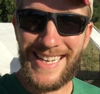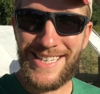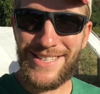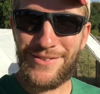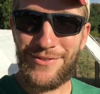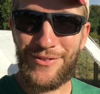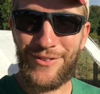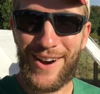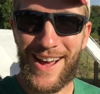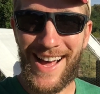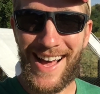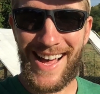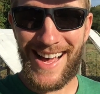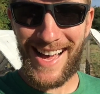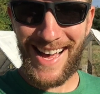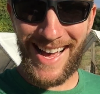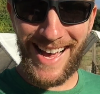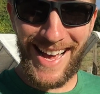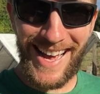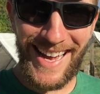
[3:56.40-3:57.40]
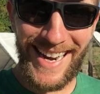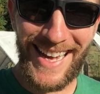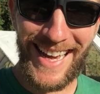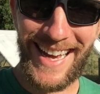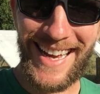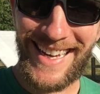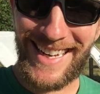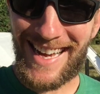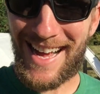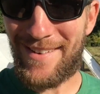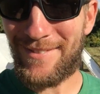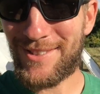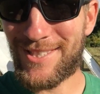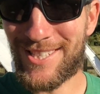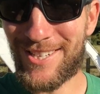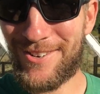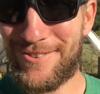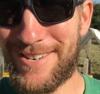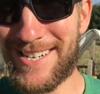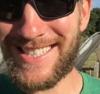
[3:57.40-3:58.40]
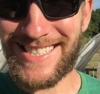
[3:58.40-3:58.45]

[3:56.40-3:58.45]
It's Friday. I'm so